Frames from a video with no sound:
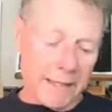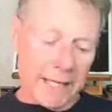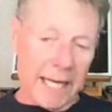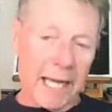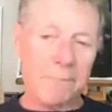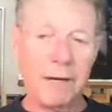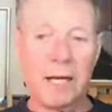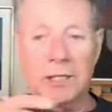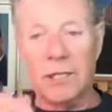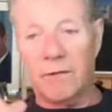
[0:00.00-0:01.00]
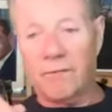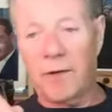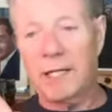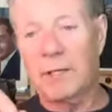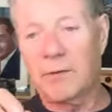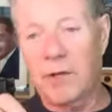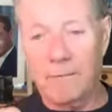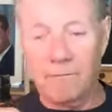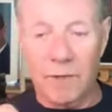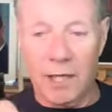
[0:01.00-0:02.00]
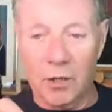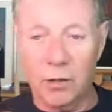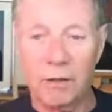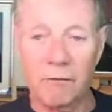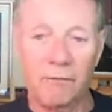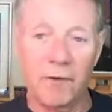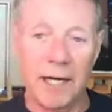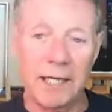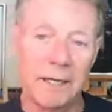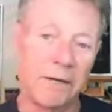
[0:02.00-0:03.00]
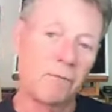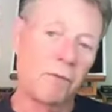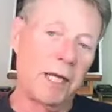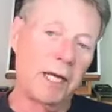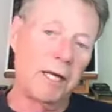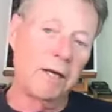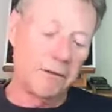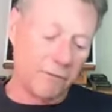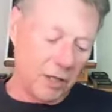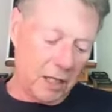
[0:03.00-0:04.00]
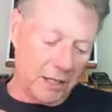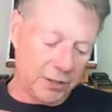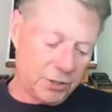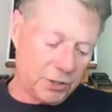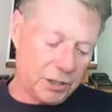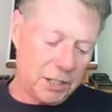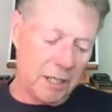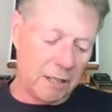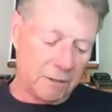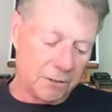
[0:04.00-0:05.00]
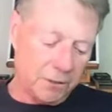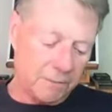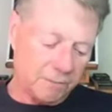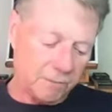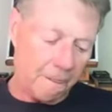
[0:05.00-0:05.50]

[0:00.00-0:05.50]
and because of the fact that they couldn't find it in any of the lysed cells,